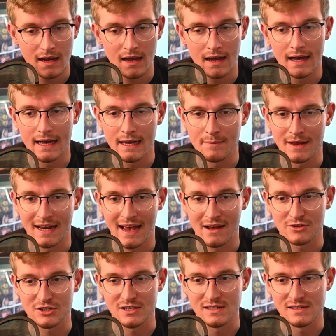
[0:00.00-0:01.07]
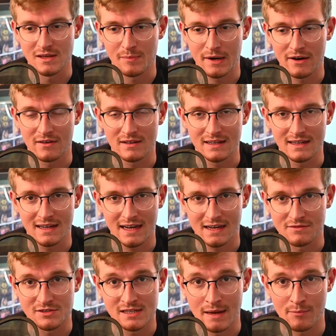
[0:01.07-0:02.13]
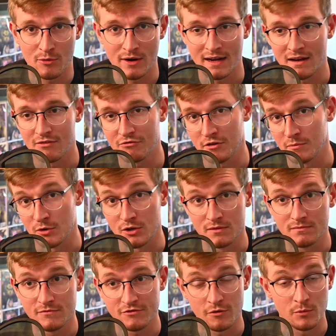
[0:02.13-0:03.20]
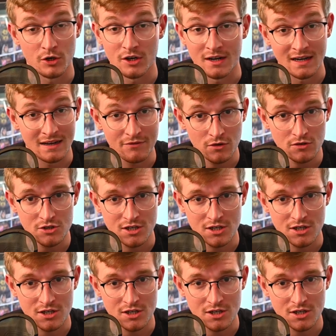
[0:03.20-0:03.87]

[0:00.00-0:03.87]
and how she's apparently kind of separated from good and evil.